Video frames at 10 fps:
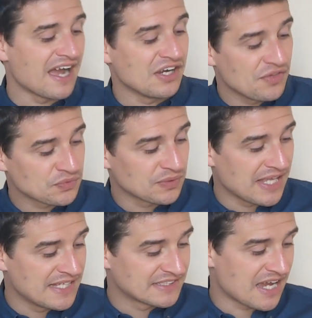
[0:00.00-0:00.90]
I know this one
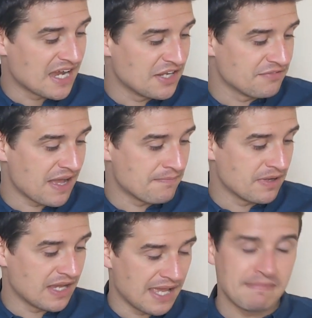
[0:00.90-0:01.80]
is kind of
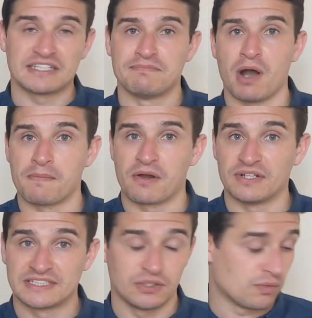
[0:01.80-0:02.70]
immensely
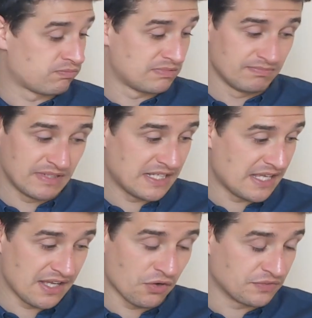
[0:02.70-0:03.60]
popular. It's still,
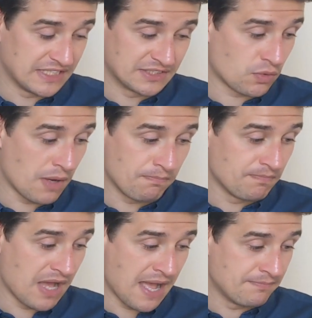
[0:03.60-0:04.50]
obviously it's quite
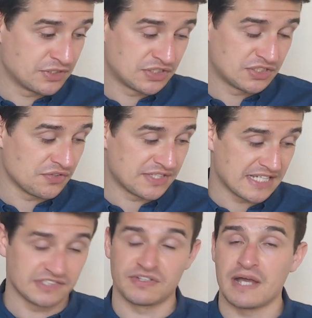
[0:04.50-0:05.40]
stood the
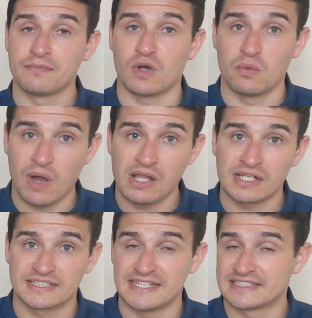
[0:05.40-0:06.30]
test of time quite well,
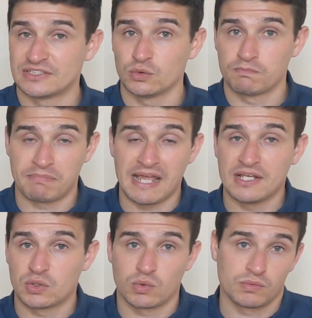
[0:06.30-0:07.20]
because it is still
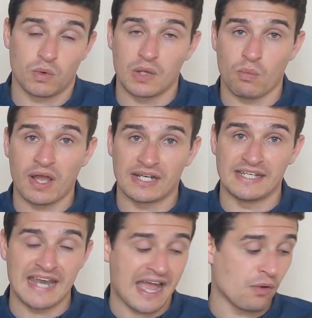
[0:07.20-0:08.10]
played quite
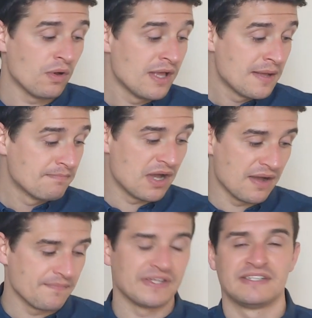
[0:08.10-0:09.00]
widely now,
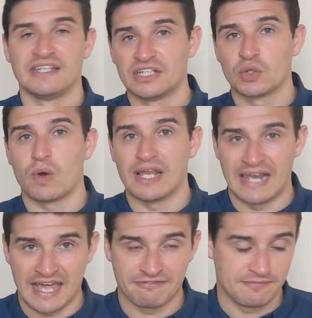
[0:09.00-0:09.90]
but didn't quite
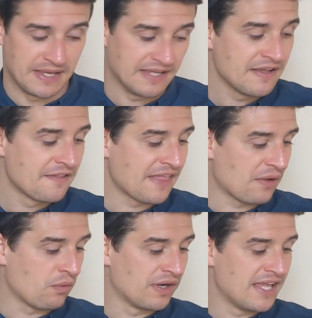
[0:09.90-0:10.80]
land for me.
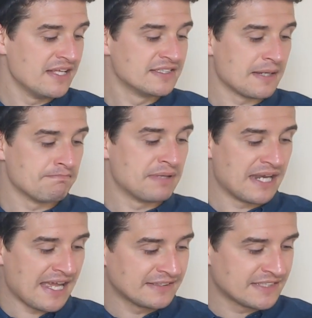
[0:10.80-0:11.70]
That one is
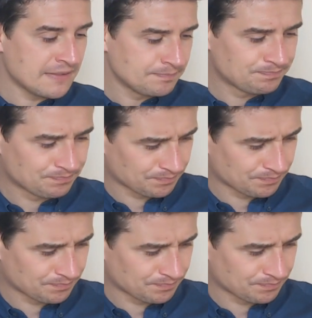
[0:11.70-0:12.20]
Bohnanza.